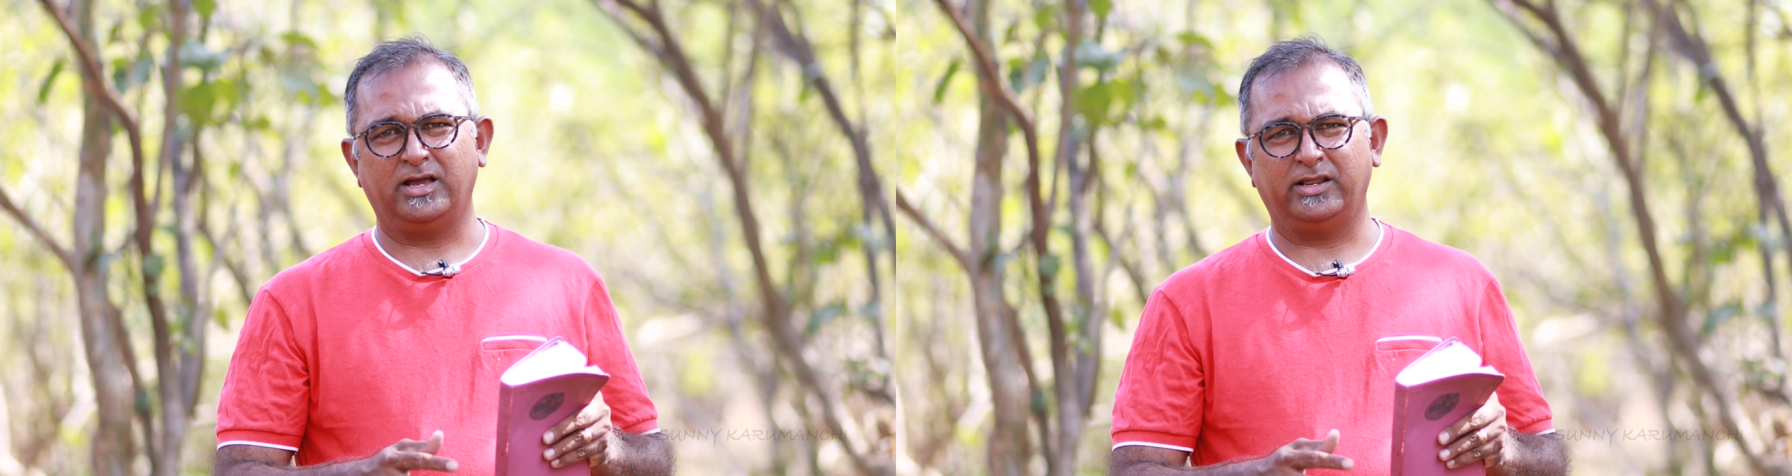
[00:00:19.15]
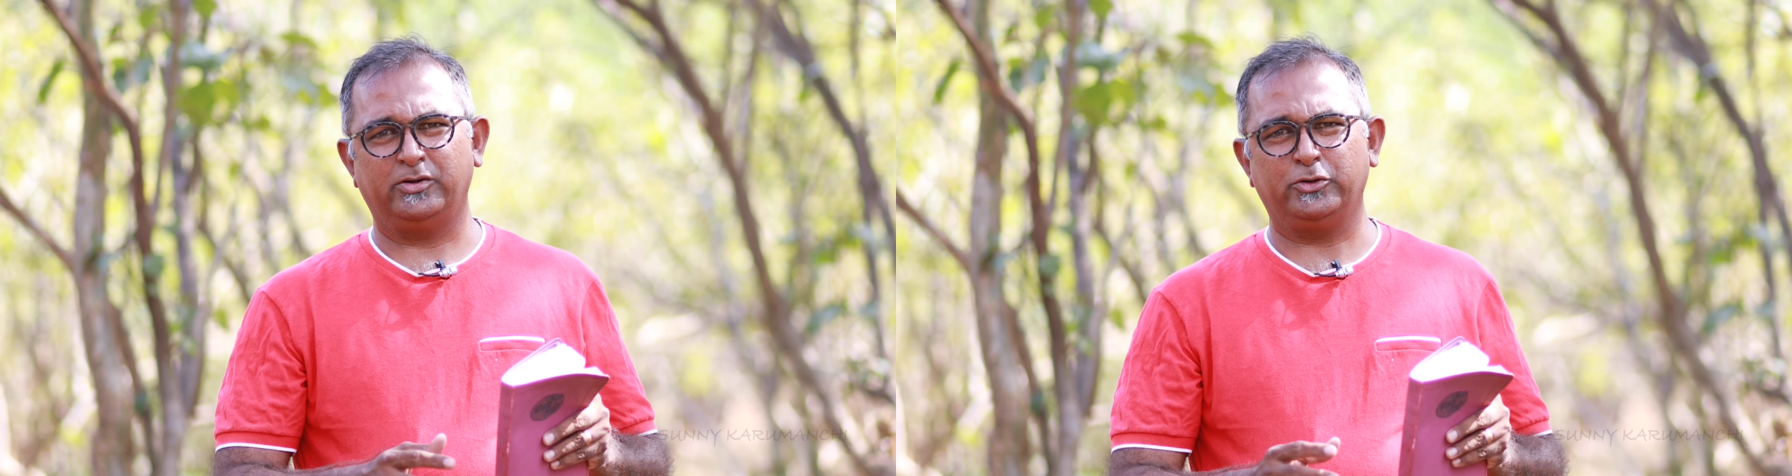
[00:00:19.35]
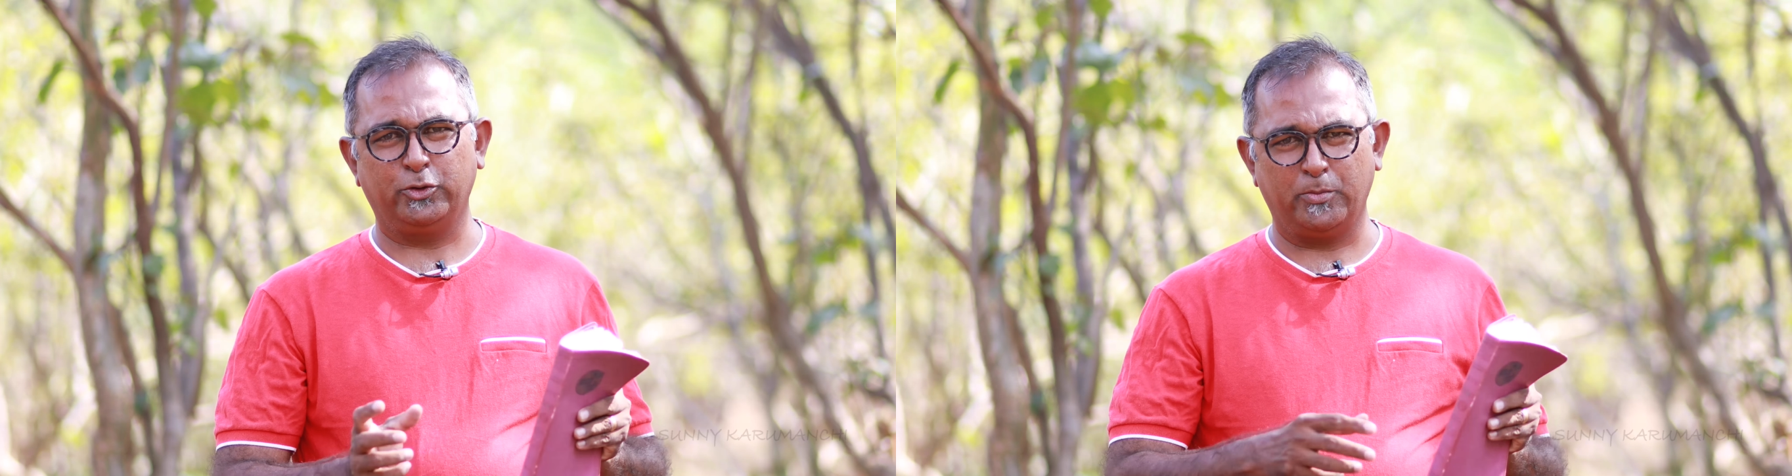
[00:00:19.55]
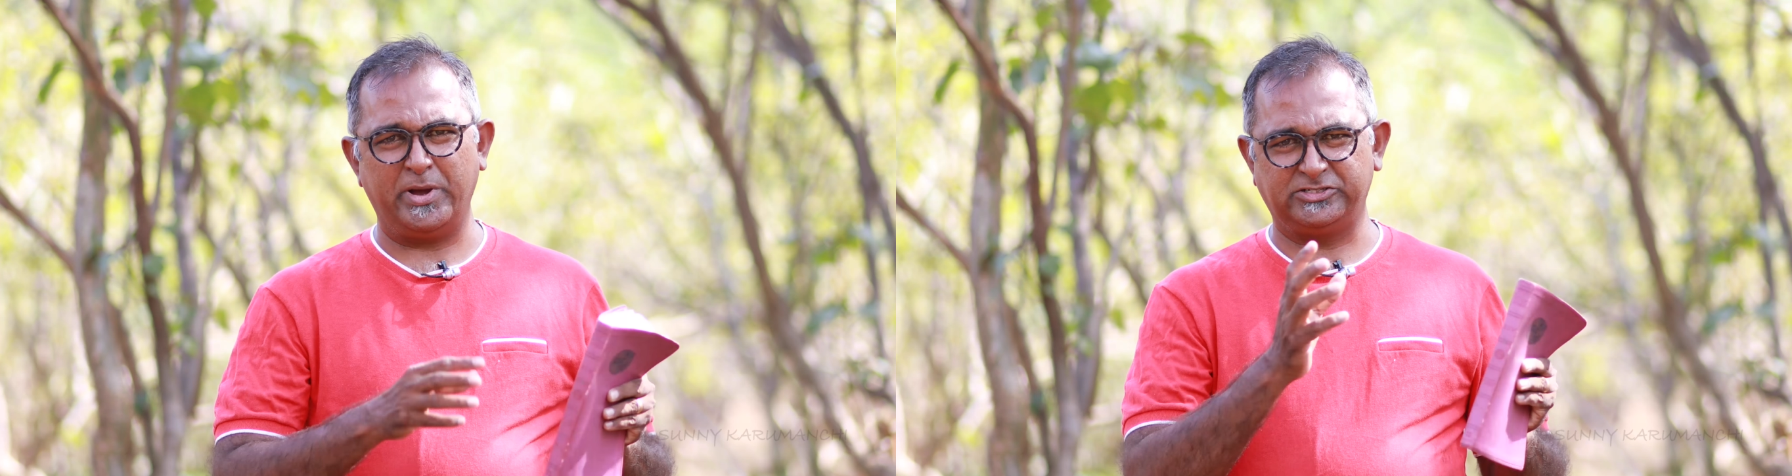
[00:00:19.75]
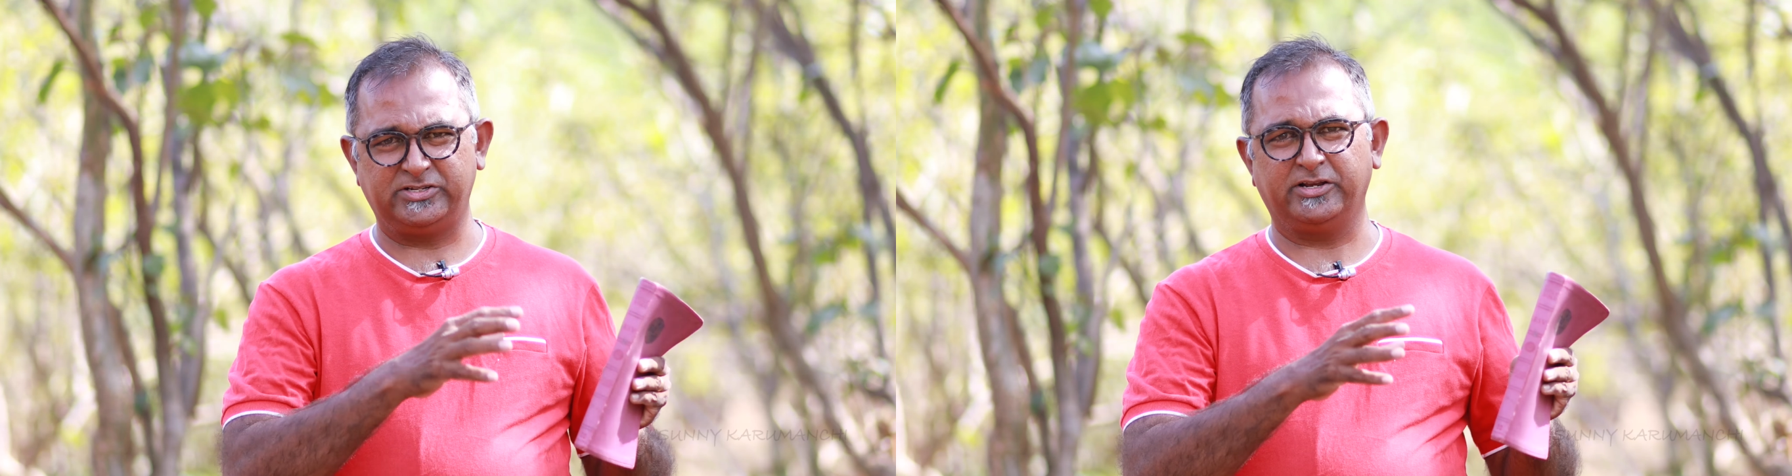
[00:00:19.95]
And uh, do you
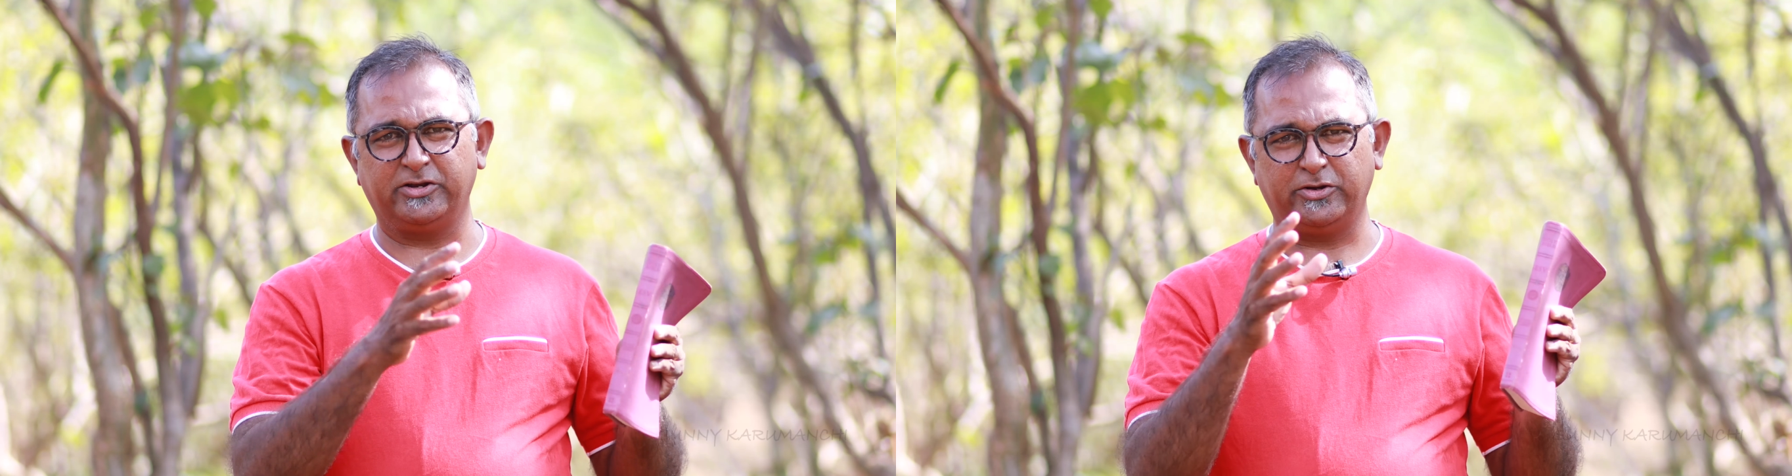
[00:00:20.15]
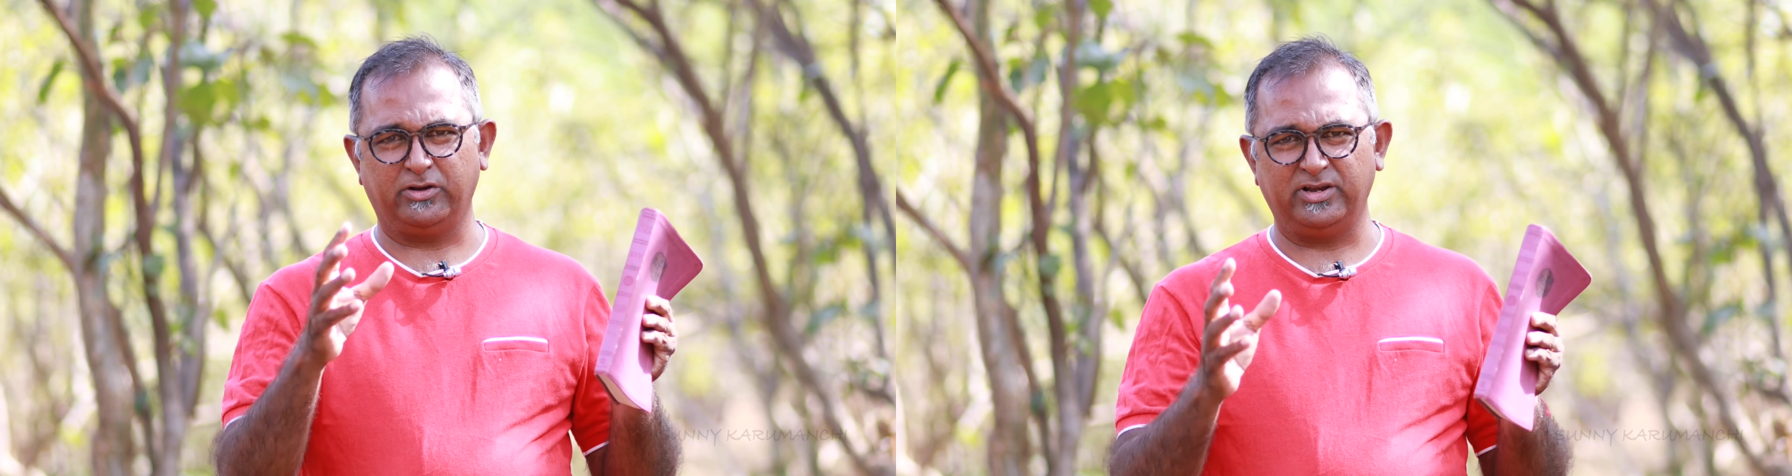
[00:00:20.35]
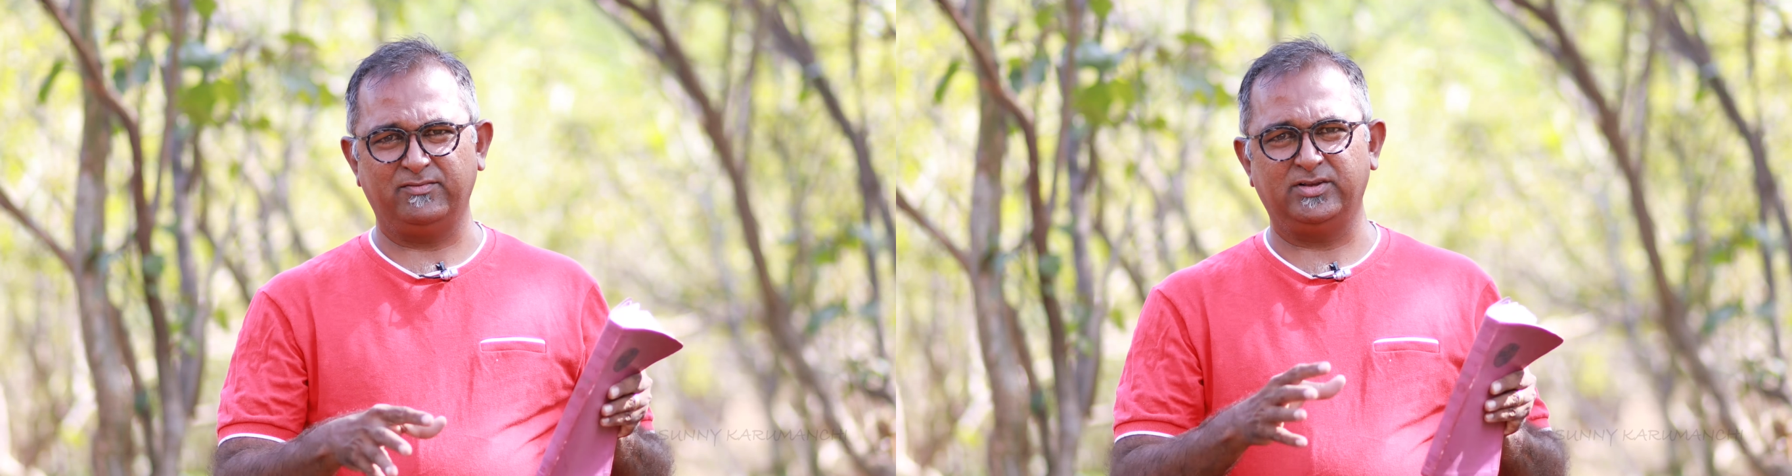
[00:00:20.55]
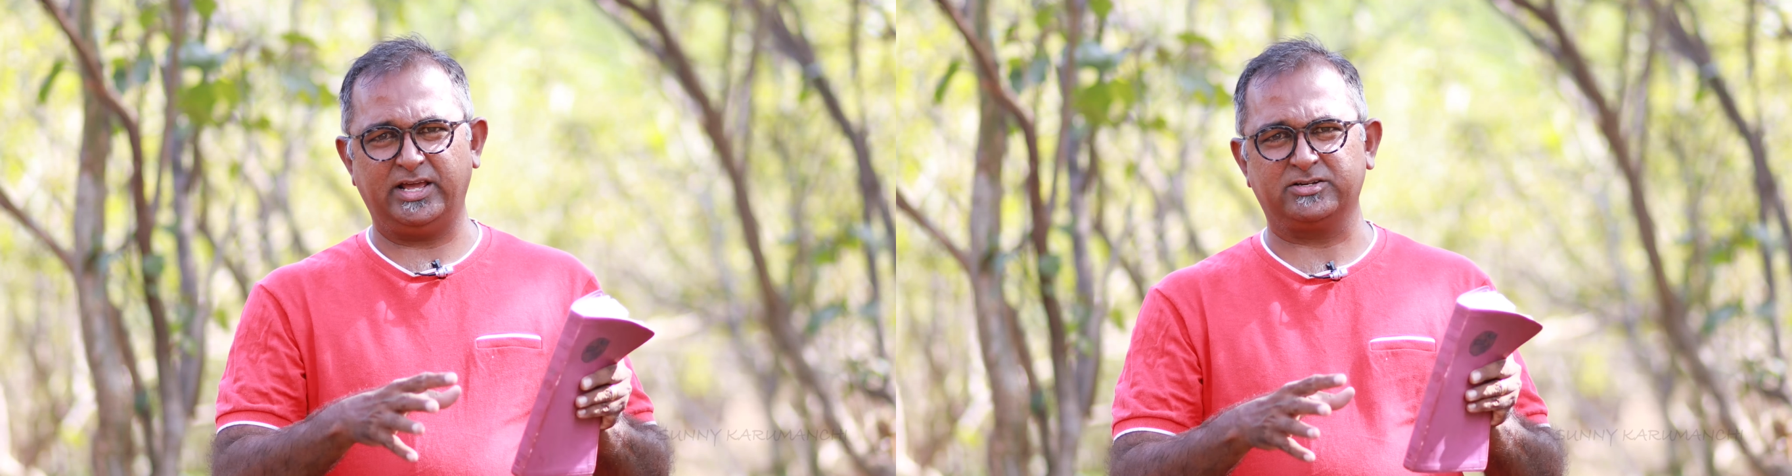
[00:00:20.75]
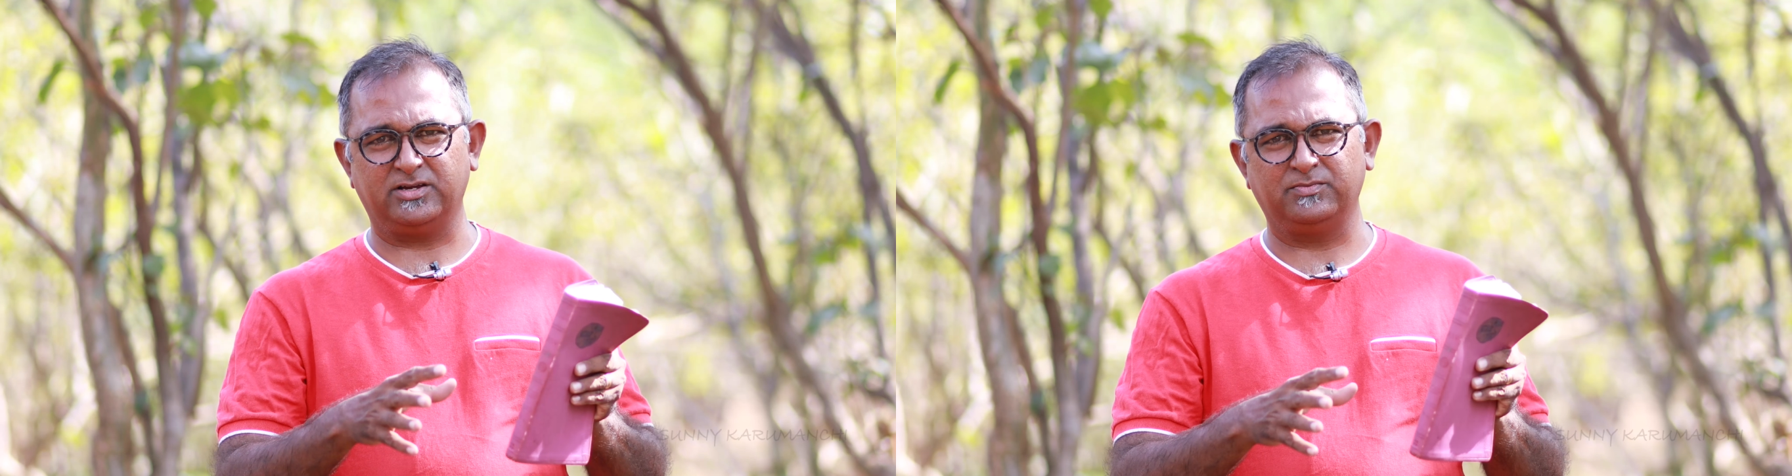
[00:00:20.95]
mention it in your leave
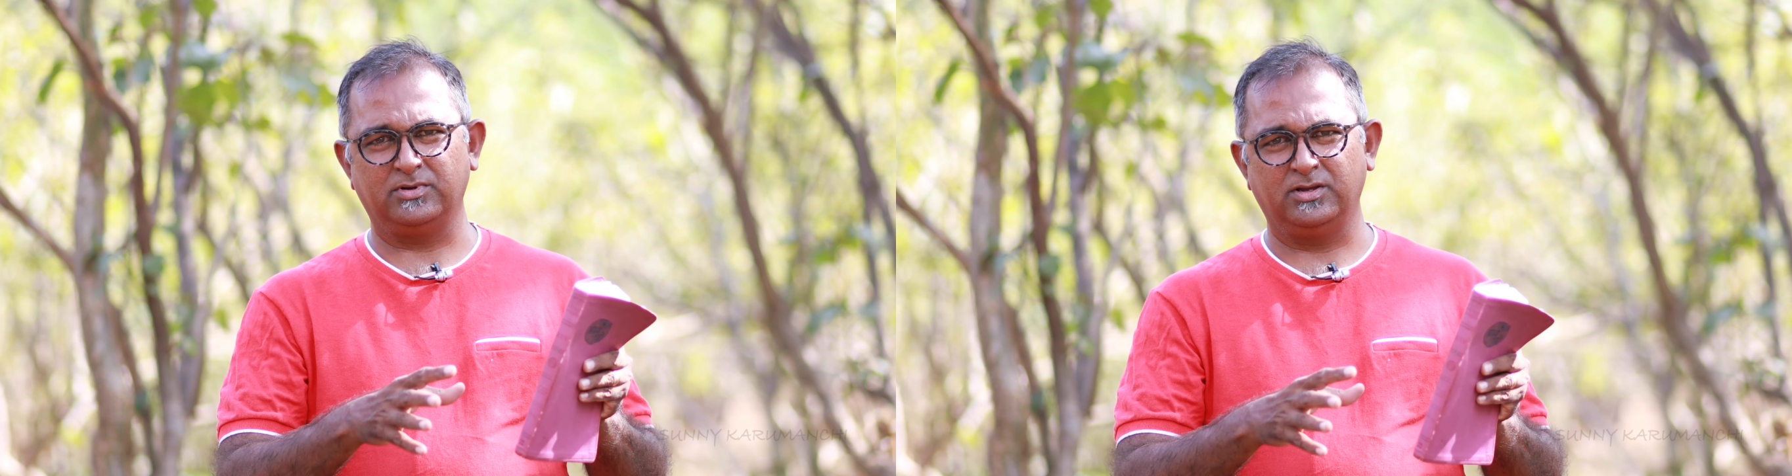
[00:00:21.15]
letter